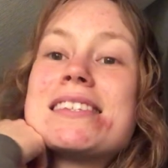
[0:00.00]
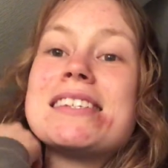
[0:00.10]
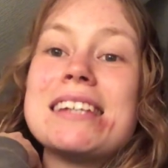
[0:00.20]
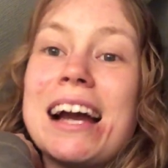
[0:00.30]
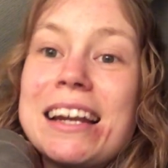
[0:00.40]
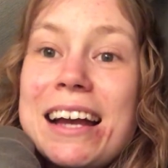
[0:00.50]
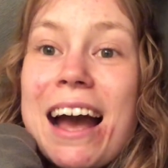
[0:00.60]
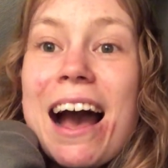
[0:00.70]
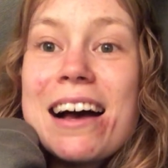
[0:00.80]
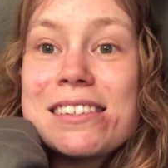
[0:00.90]
Tonight I
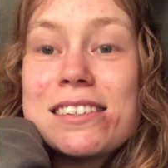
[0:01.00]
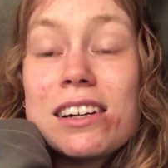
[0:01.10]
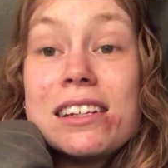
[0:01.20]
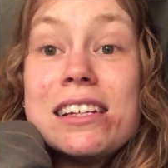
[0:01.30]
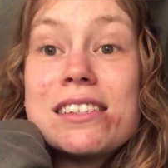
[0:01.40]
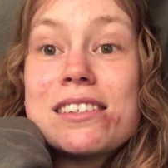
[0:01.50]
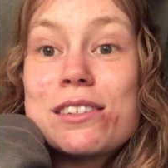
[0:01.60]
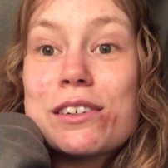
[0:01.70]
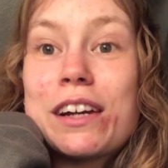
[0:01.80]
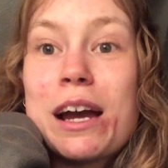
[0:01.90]
asked on
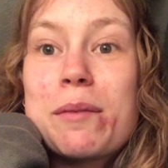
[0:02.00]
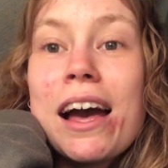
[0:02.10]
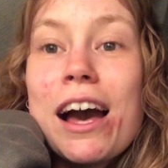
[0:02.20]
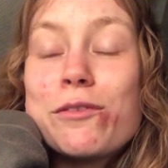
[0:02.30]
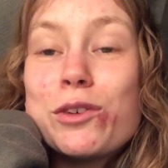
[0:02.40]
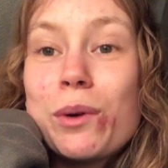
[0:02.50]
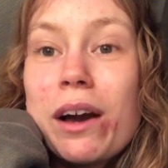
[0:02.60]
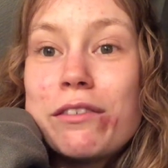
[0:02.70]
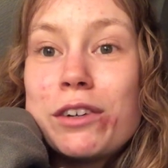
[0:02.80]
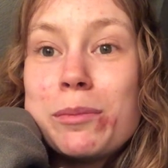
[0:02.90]
Instagram, have you
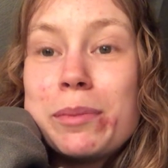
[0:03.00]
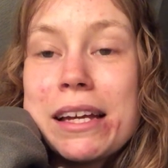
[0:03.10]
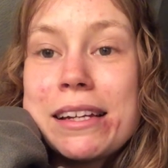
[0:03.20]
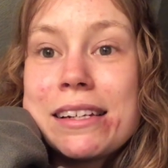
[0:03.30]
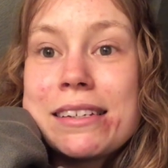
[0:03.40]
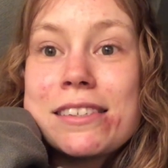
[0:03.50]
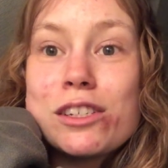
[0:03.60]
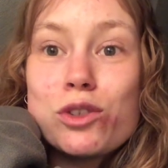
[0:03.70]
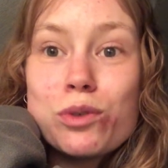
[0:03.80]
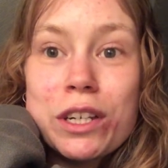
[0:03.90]
ever been in a
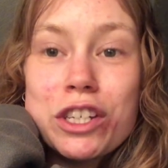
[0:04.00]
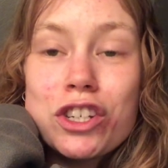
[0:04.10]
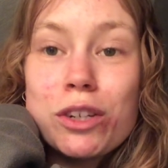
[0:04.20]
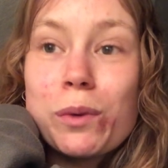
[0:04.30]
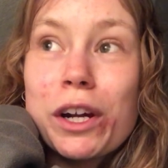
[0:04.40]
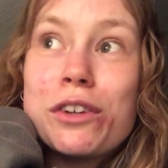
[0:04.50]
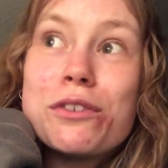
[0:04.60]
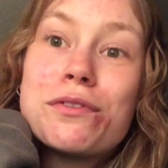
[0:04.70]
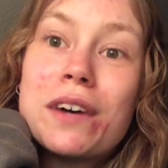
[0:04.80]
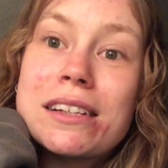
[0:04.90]
situation where you
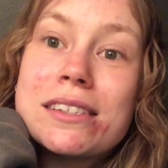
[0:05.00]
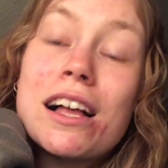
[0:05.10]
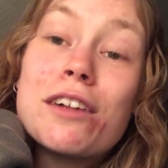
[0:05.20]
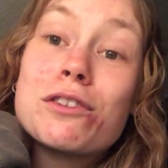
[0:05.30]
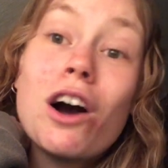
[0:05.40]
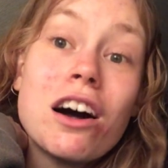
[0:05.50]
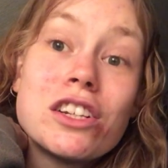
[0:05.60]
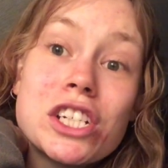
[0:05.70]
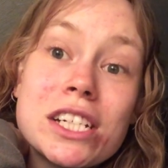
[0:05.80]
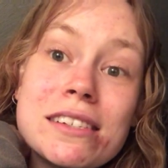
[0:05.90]
felt
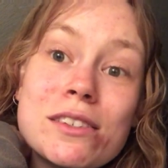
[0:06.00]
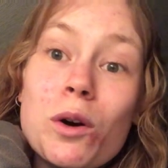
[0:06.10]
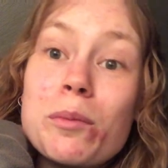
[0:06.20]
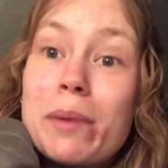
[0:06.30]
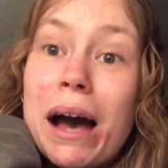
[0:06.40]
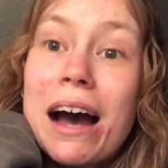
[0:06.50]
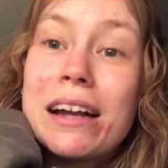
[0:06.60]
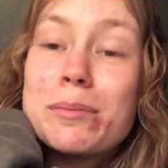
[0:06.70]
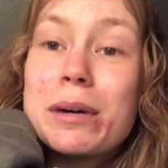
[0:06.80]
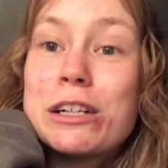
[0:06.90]
self-conscious or
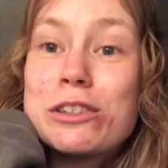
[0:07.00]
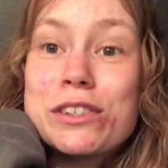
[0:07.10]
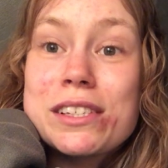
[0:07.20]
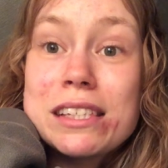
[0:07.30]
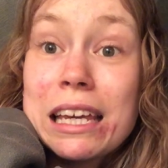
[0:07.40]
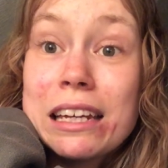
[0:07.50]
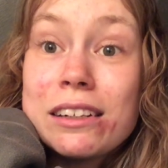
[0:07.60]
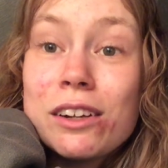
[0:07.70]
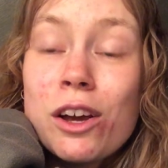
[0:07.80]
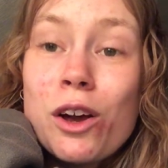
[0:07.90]
bad about your
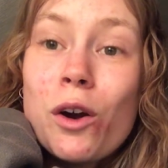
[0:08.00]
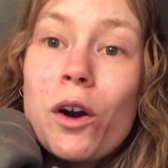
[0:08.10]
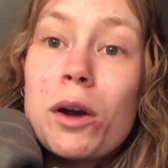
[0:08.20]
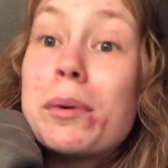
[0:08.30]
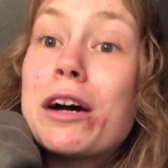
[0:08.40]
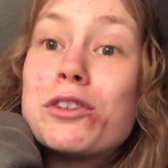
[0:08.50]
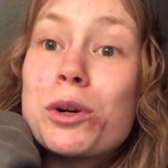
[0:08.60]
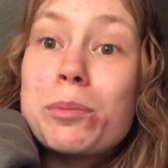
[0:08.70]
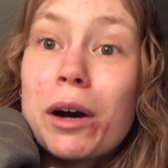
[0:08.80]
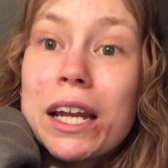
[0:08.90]
skin or about
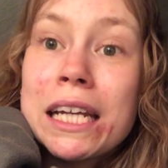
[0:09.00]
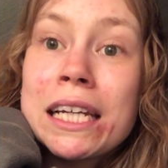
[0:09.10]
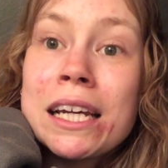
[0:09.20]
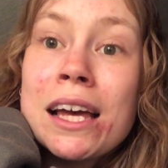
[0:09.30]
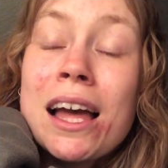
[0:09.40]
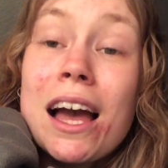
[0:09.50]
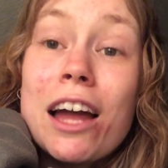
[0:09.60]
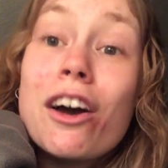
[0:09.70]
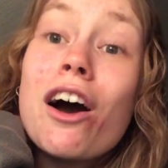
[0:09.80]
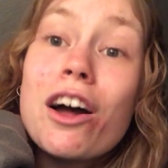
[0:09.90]
your body?
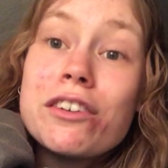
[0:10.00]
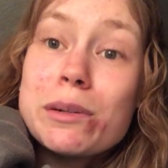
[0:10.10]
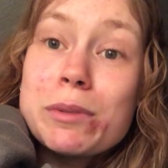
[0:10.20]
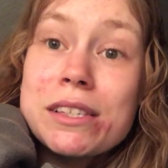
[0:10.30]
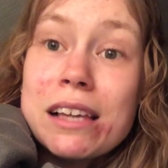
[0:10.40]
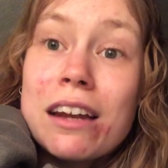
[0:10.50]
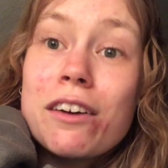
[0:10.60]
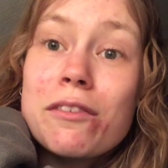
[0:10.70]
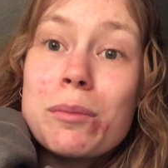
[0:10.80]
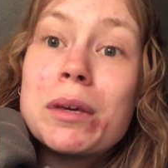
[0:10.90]
And 100%
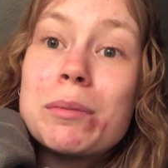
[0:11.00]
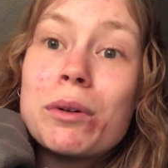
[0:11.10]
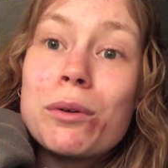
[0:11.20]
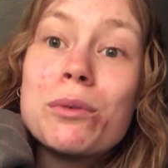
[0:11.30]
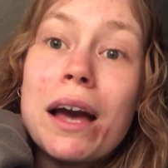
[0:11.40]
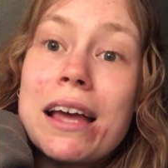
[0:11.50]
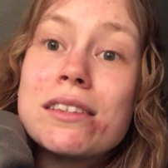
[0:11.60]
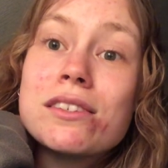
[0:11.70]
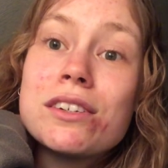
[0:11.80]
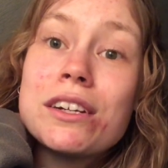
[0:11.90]
of the people who
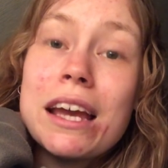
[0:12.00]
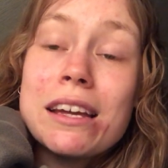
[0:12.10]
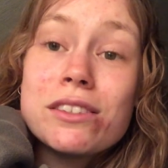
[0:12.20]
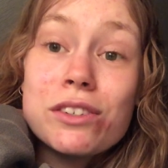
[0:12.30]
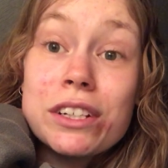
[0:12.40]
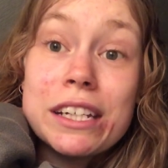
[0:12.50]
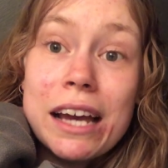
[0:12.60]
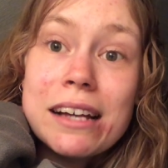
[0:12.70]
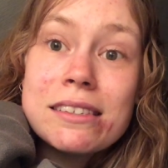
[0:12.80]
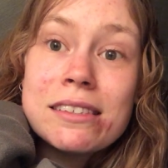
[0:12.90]
answered
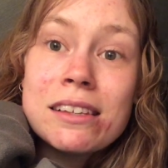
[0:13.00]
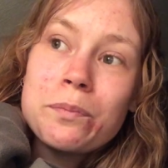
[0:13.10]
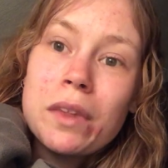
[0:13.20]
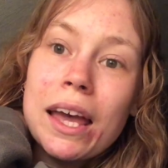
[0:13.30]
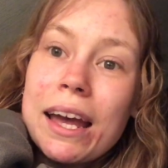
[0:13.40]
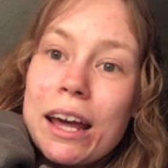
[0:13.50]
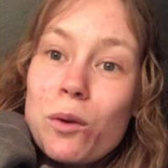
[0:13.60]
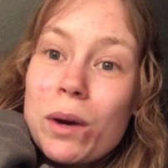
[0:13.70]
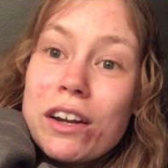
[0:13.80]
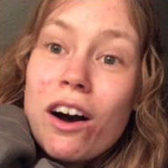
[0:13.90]
yes. And I
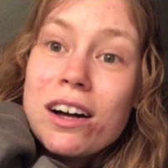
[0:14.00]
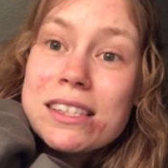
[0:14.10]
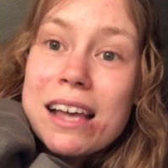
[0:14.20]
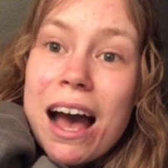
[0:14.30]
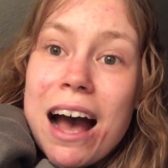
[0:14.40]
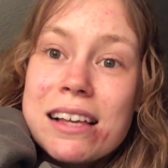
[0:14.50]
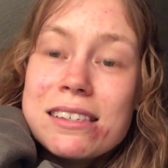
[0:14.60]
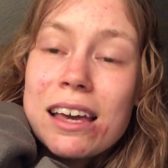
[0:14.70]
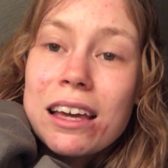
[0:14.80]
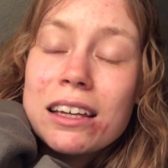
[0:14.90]
went on to
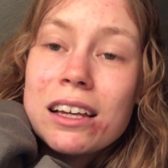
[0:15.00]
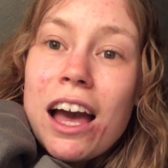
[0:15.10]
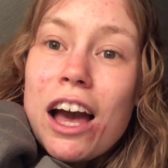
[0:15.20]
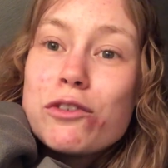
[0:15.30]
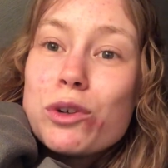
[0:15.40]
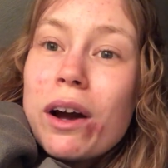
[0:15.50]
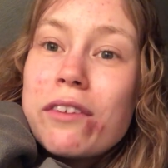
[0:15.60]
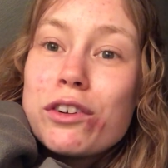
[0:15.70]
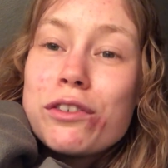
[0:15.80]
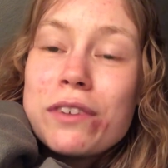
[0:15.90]
asking, have you
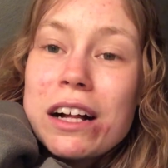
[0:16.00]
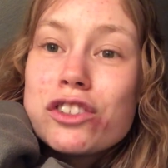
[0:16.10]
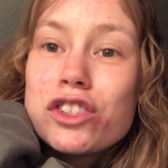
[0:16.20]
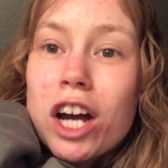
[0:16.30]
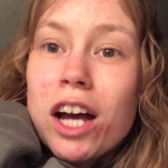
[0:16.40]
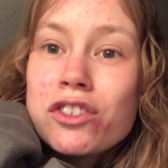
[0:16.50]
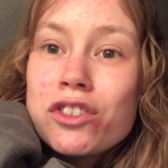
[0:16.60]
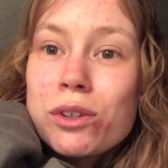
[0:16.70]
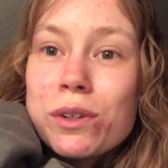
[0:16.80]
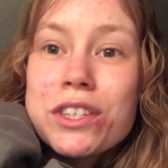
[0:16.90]
ever felt judged or